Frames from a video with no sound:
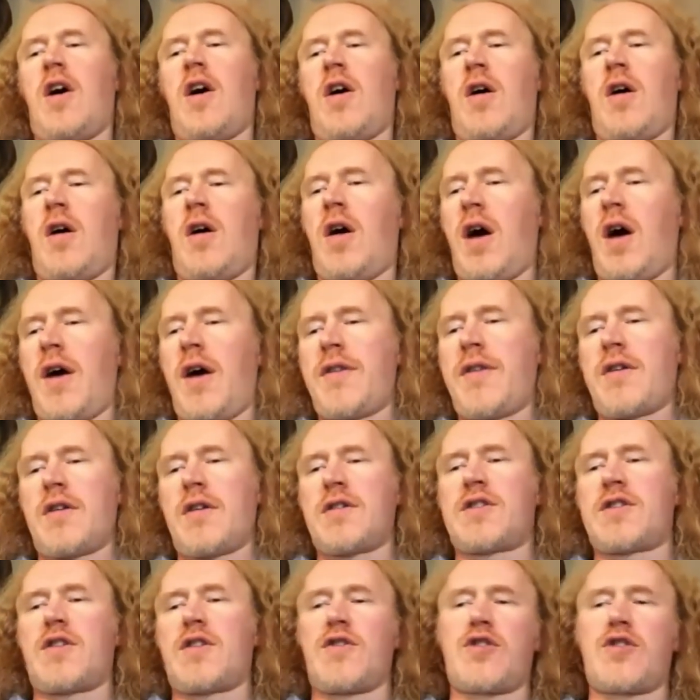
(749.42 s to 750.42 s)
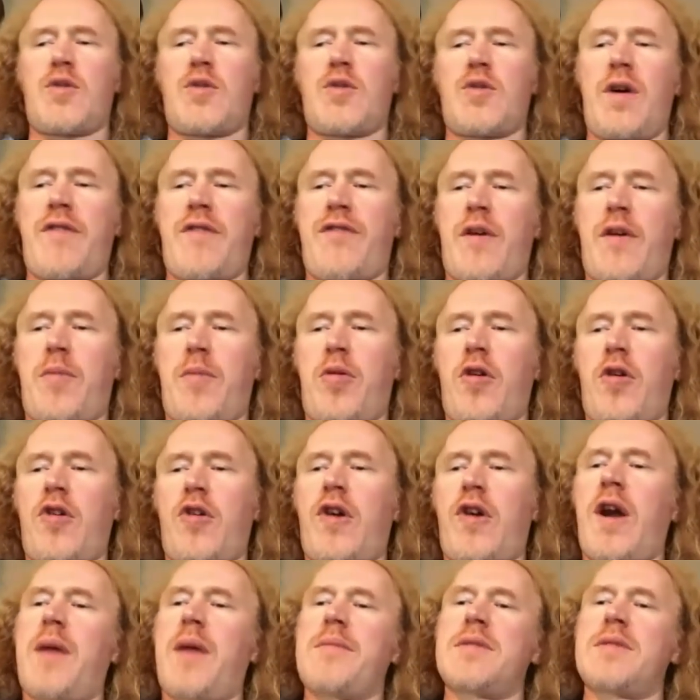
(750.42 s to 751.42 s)
other social welfare
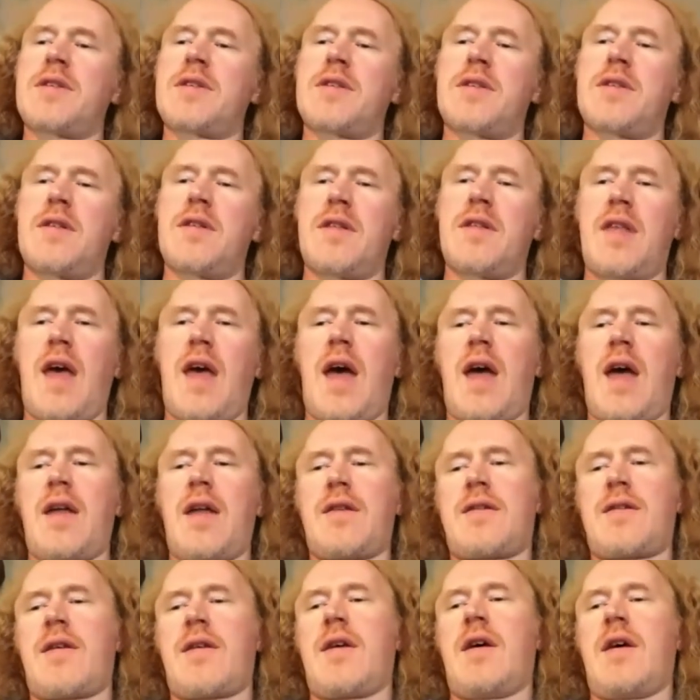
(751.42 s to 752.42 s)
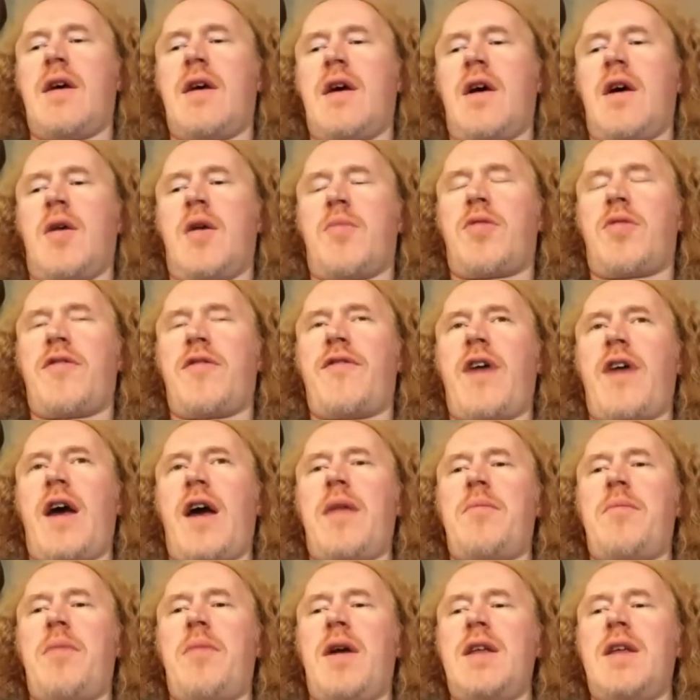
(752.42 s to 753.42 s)
programs that provide
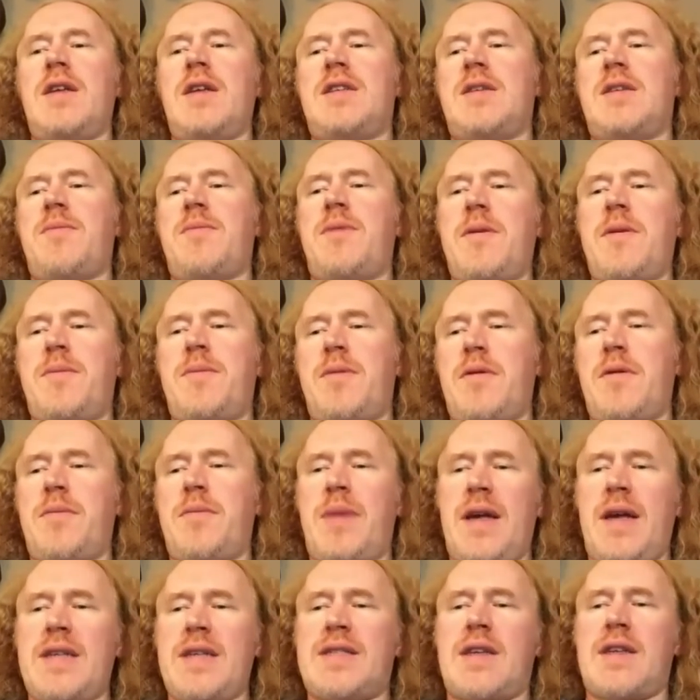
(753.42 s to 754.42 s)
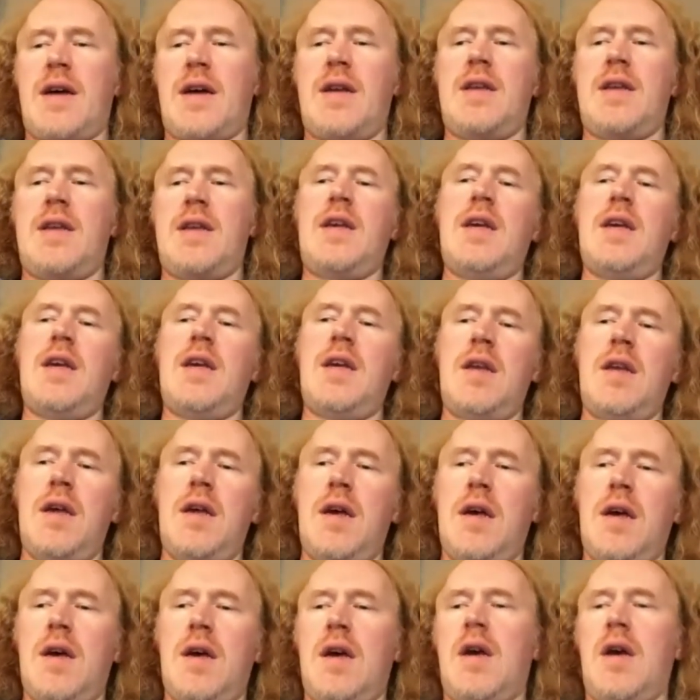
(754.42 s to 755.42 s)
money to people based on need,
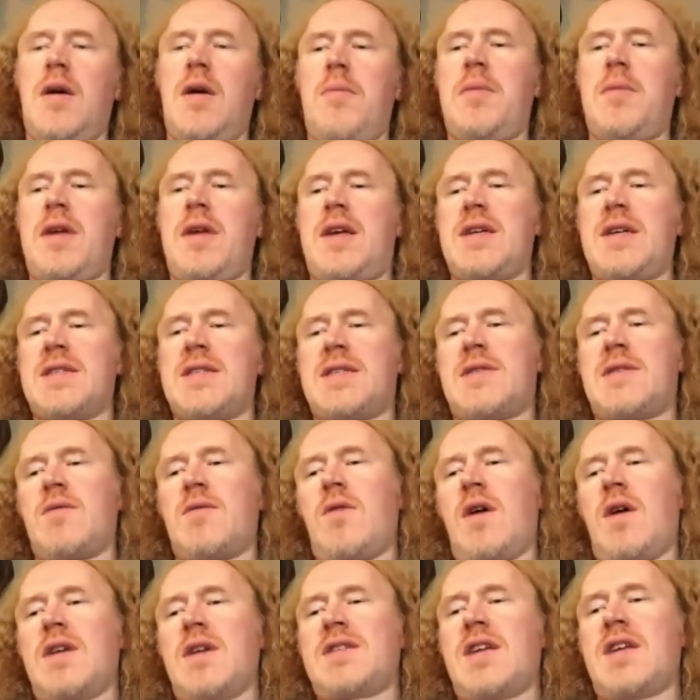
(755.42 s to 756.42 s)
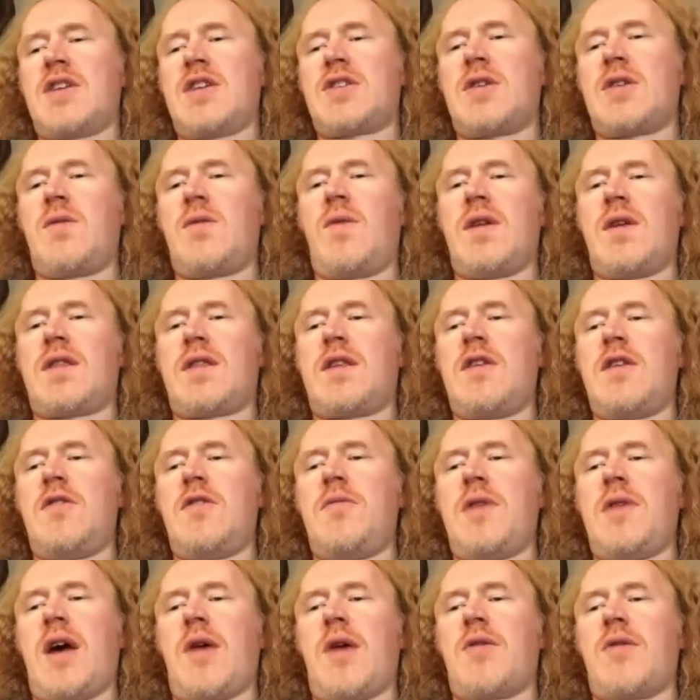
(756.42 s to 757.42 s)
because essentially what the UBI
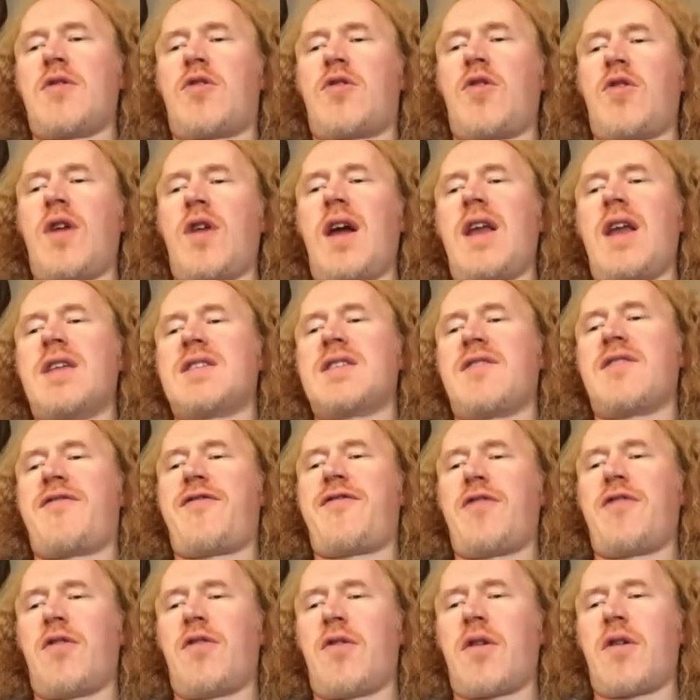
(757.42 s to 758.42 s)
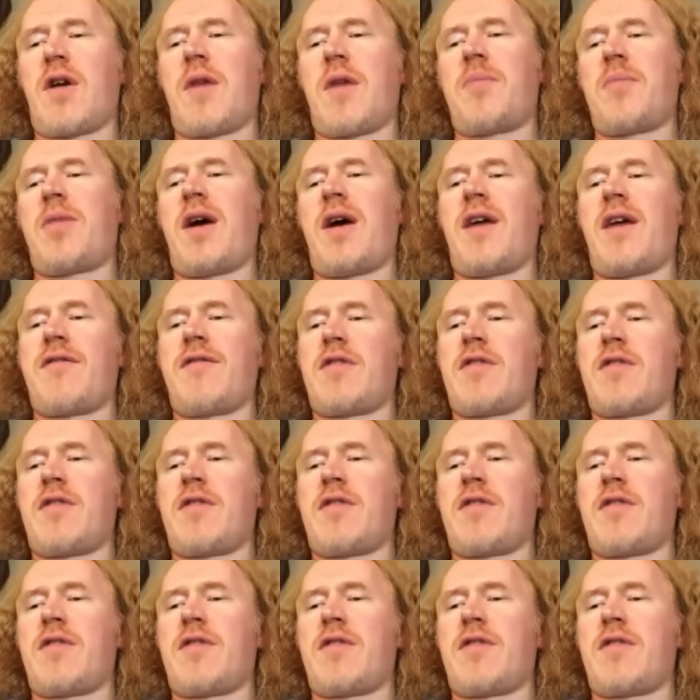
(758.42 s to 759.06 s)
would create is a floor on poverty.